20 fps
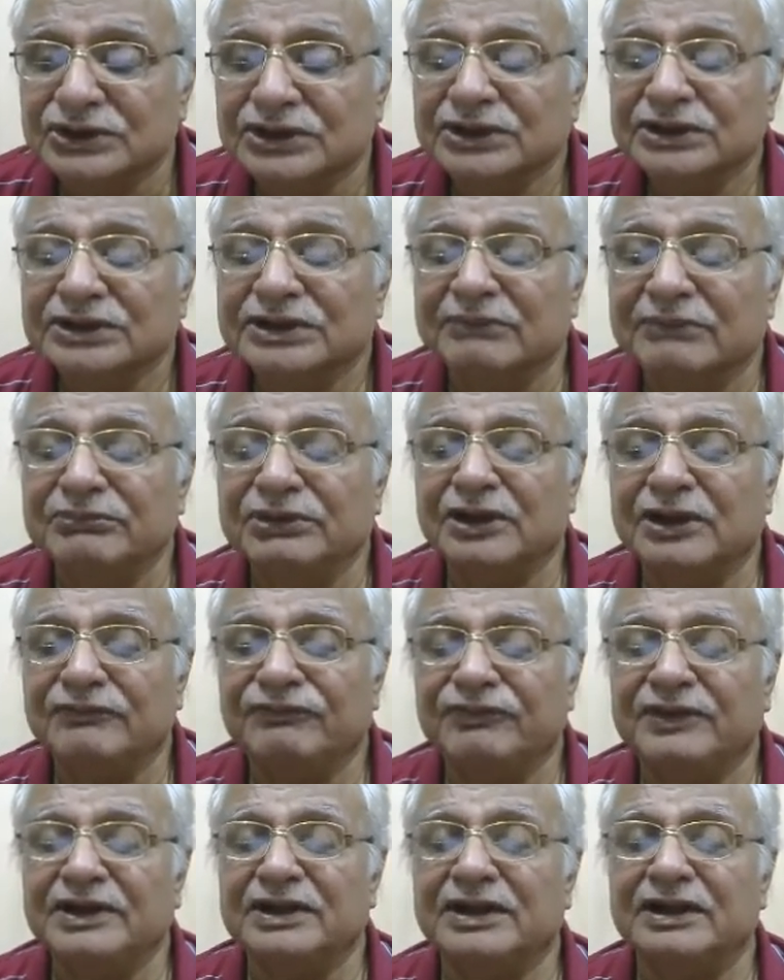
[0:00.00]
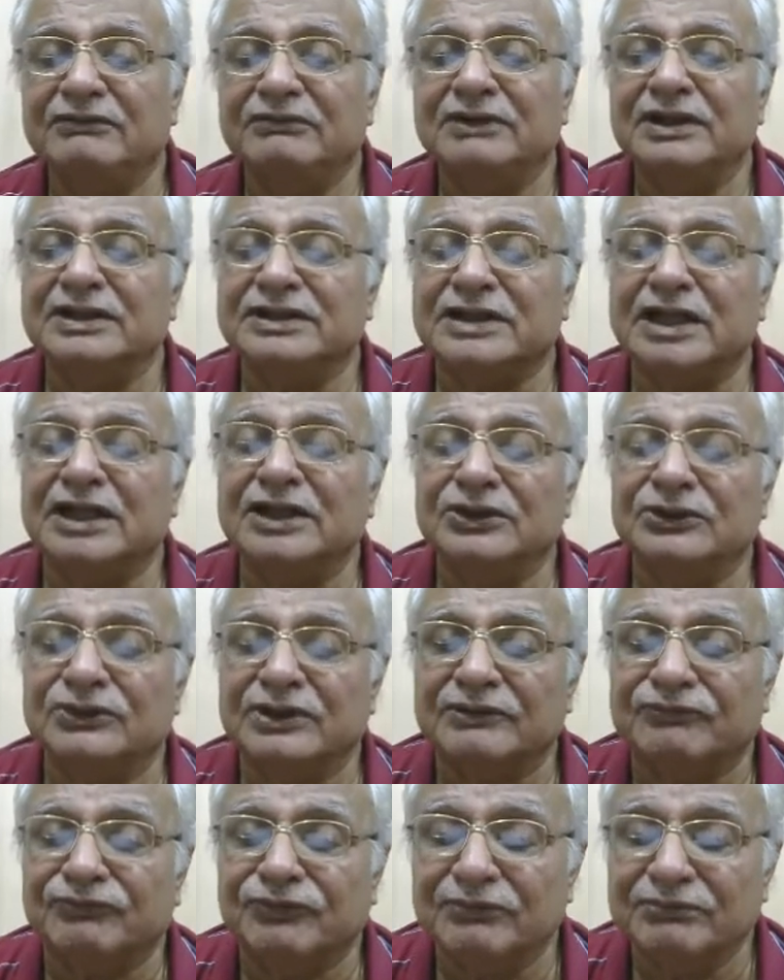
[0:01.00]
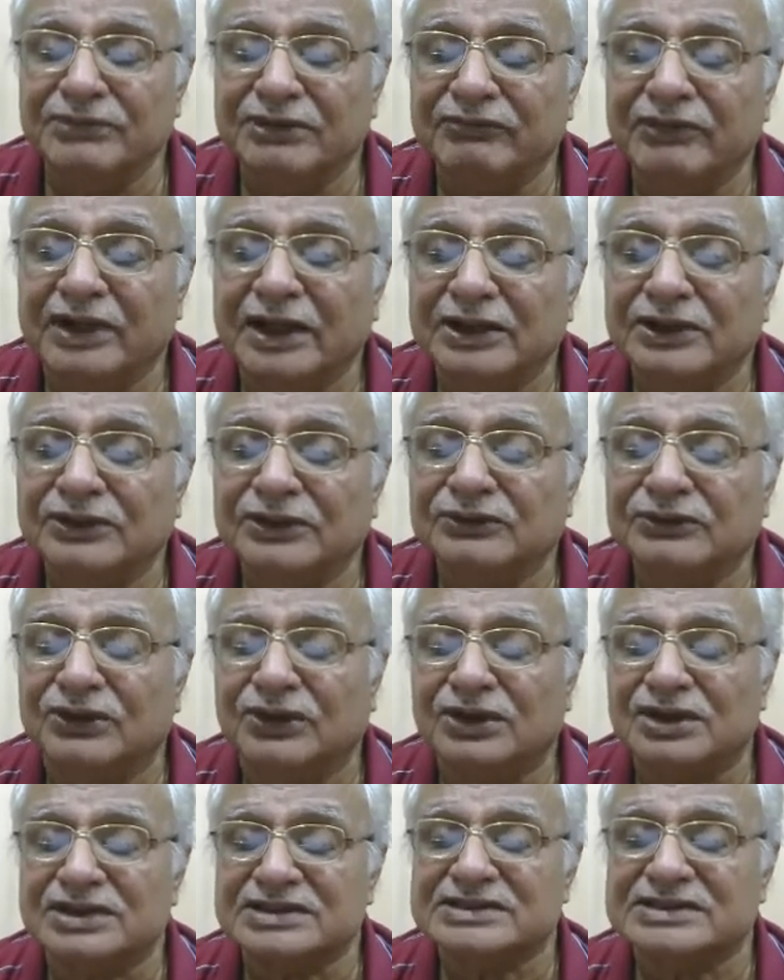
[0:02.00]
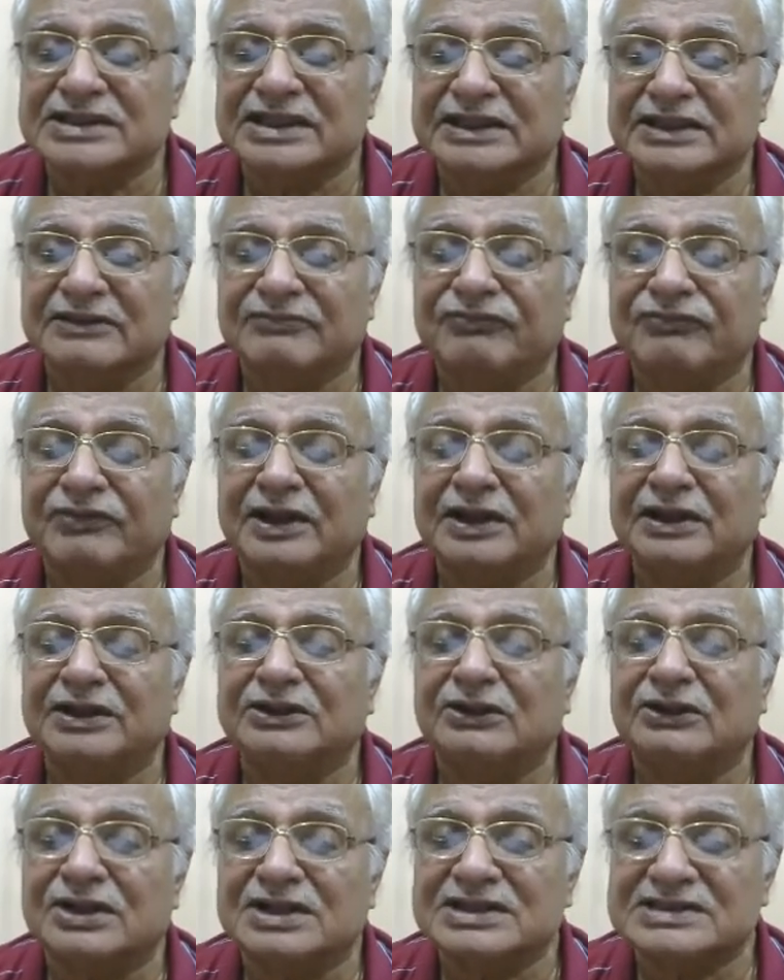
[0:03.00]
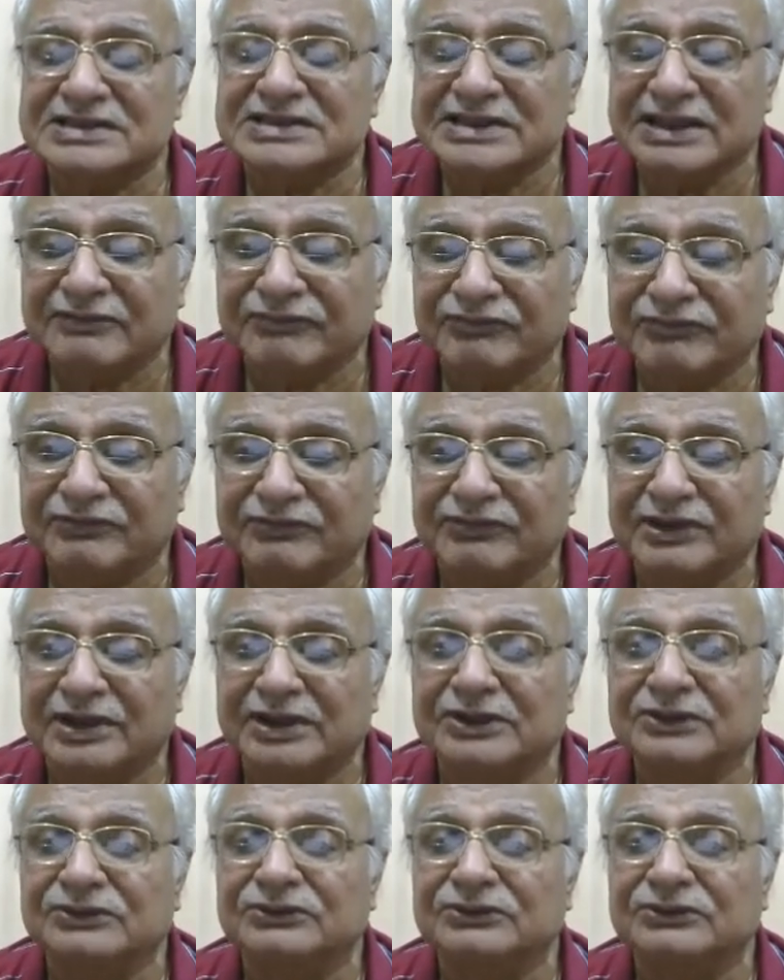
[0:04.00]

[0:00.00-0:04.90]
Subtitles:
The bill of entry will tell you FOB value or CNF value or CF value,